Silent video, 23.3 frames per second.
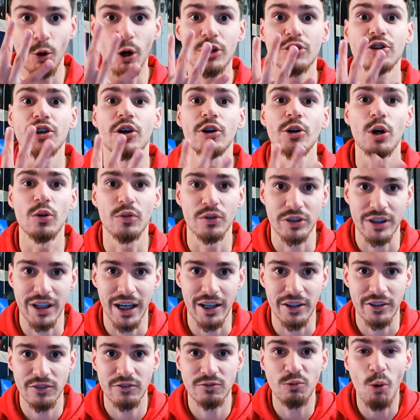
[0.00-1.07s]
turnovers,
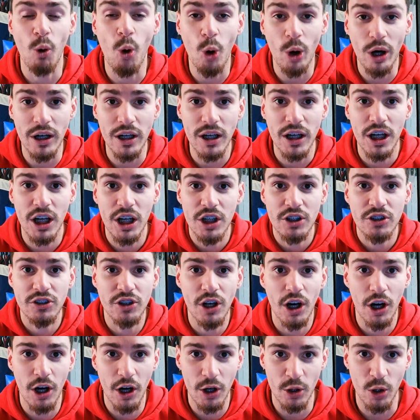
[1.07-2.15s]
guys. 4
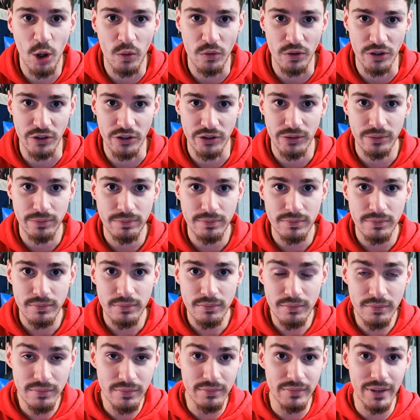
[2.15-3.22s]
turnovers.
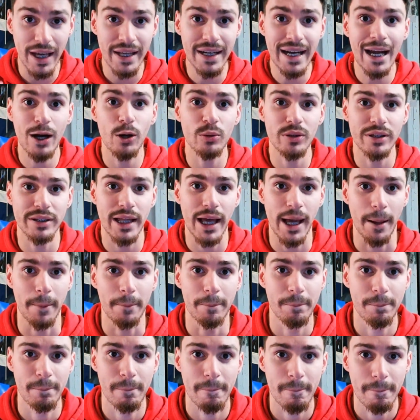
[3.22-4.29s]
And not only that,
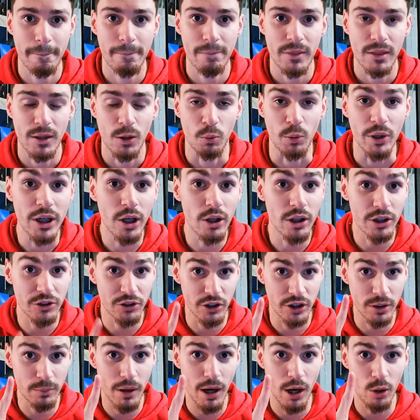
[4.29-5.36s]
we only
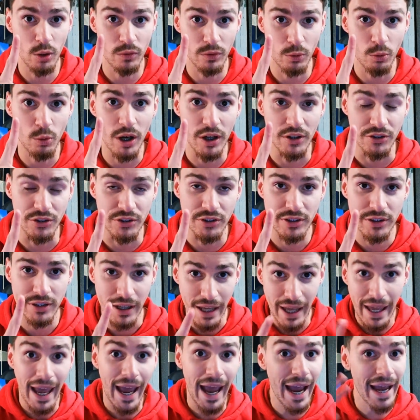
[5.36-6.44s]
turned the ball over once.
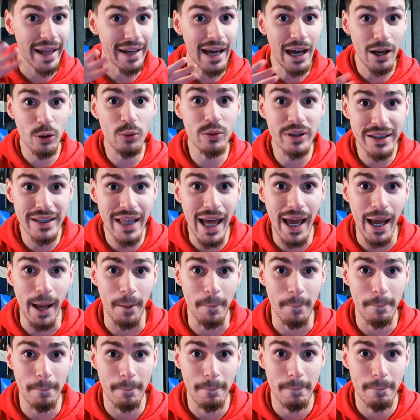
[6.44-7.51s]
And not only that,
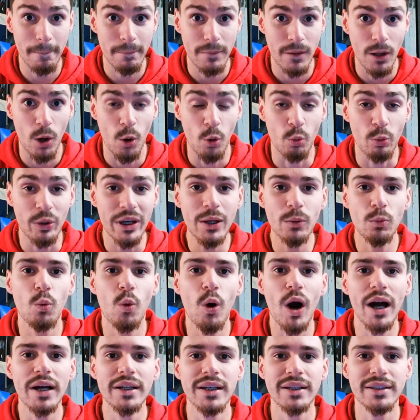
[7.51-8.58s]
we
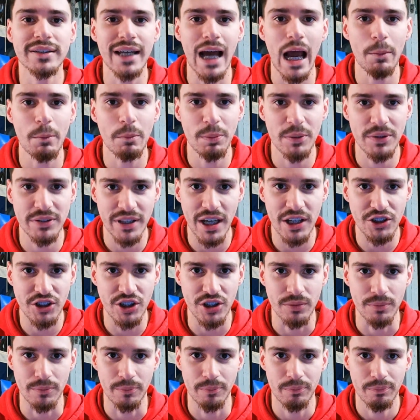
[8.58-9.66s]
won the time of
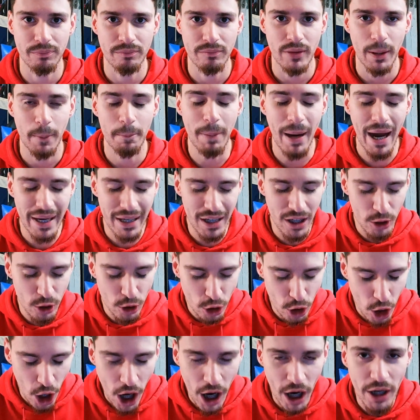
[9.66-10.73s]
possession by a
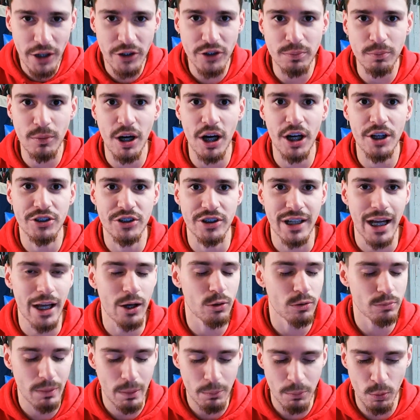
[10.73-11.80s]
large margin. I
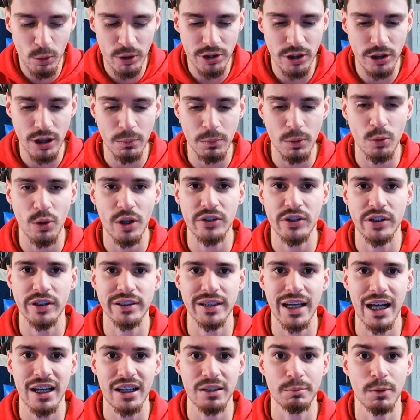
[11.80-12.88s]
don't remember what the number was
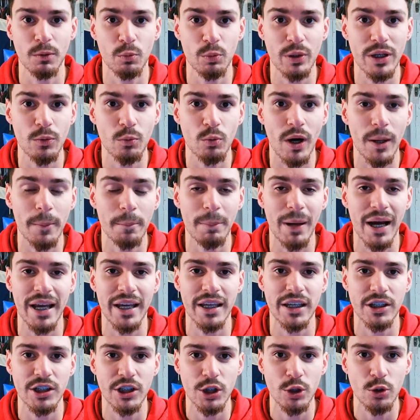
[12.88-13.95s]
exactly, but we won by a
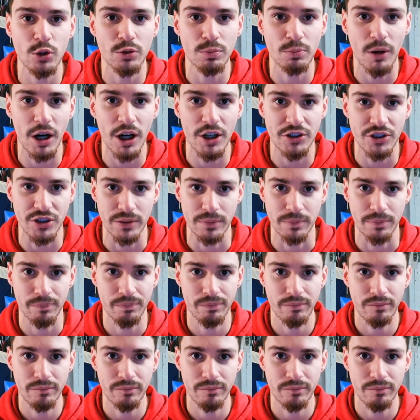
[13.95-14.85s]
huge margin.